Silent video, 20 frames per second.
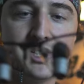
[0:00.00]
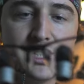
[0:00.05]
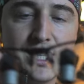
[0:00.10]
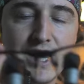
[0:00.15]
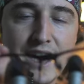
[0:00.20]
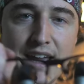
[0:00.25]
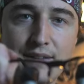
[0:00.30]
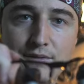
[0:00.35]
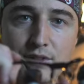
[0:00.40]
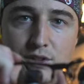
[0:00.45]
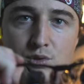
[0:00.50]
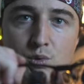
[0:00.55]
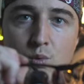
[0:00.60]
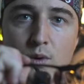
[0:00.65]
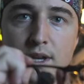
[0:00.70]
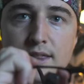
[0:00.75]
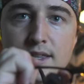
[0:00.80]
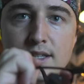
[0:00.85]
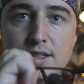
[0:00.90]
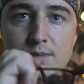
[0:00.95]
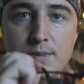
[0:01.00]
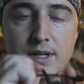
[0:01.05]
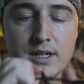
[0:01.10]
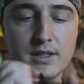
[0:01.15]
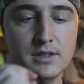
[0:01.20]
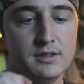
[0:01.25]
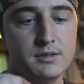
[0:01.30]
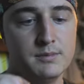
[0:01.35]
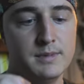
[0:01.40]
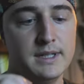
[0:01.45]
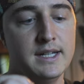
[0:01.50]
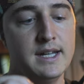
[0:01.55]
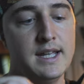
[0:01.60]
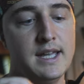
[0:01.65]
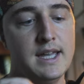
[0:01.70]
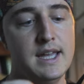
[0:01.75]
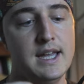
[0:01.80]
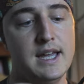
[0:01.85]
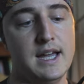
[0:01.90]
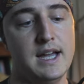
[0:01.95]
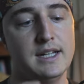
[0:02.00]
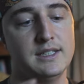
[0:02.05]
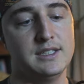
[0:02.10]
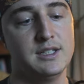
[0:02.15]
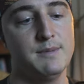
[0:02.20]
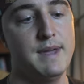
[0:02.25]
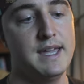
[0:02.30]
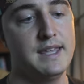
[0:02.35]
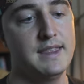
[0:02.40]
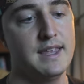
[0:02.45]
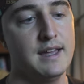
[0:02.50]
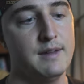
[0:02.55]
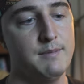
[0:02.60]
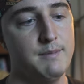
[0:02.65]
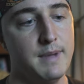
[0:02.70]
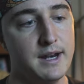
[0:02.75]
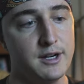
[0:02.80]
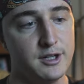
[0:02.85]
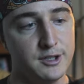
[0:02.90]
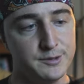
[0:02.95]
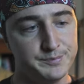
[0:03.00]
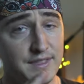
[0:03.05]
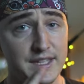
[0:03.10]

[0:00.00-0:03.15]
just gonna have to tweak this bit a little bit to make that better.